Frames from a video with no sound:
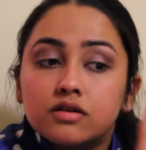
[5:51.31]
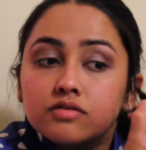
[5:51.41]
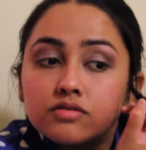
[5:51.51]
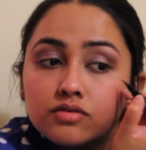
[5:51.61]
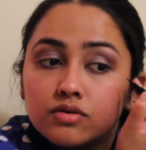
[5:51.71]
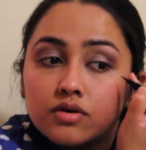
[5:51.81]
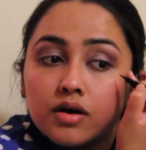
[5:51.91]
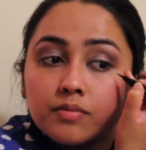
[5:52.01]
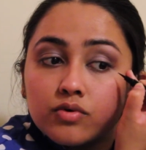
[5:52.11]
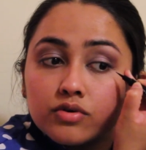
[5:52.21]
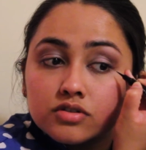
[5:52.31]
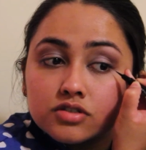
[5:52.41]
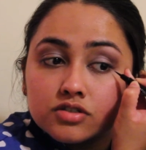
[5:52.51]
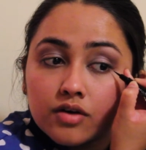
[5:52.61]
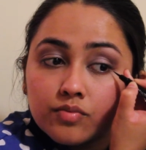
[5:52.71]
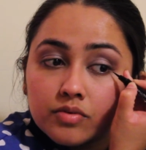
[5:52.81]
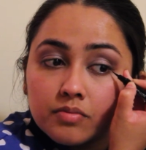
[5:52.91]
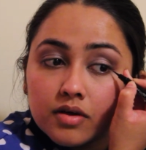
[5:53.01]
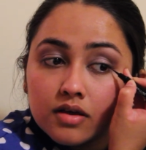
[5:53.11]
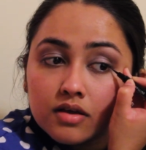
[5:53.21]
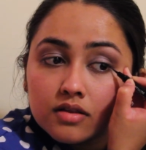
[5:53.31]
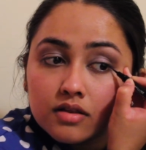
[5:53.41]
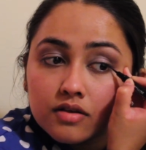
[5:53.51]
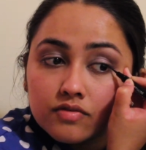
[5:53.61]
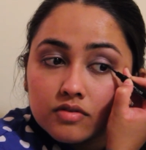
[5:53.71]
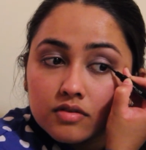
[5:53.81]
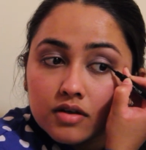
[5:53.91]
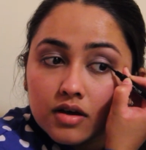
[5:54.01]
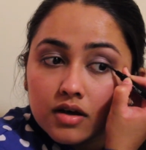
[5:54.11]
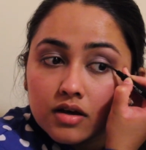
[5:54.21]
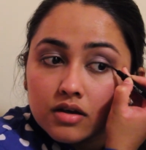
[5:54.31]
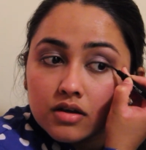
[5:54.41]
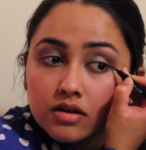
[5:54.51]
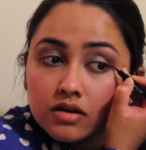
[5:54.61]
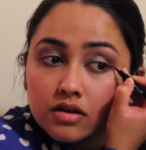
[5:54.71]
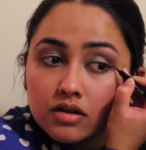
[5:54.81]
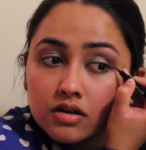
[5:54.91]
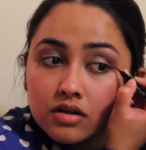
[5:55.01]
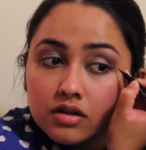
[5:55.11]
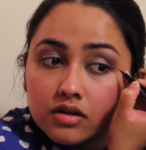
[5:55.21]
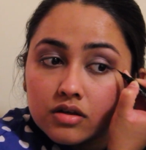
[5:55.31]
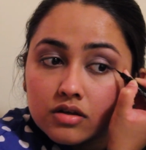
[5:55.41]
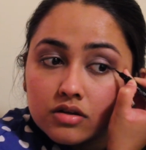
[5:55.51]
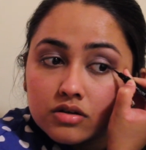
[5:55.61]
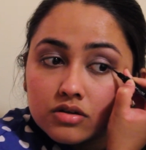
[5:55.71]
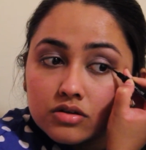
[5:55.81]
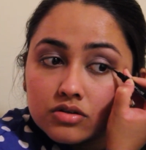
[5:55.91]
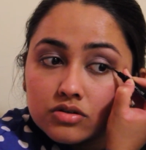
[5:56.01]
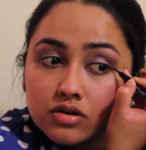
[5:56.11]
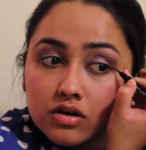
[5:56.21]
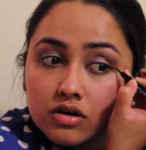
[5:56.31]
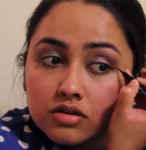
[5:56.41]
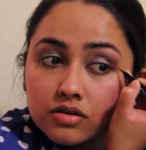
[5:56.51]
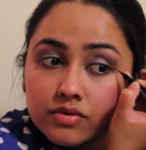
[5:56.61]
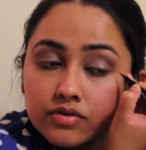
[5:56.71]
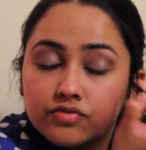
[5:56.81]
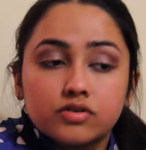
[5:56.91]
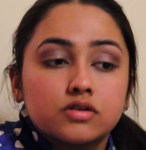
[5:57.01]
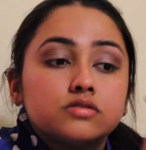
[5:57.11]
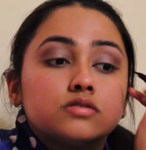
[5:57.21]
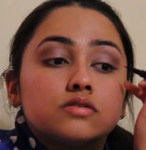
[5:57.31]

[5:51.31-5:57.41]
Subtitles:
So I'm going to start with my left side. Draw the line first.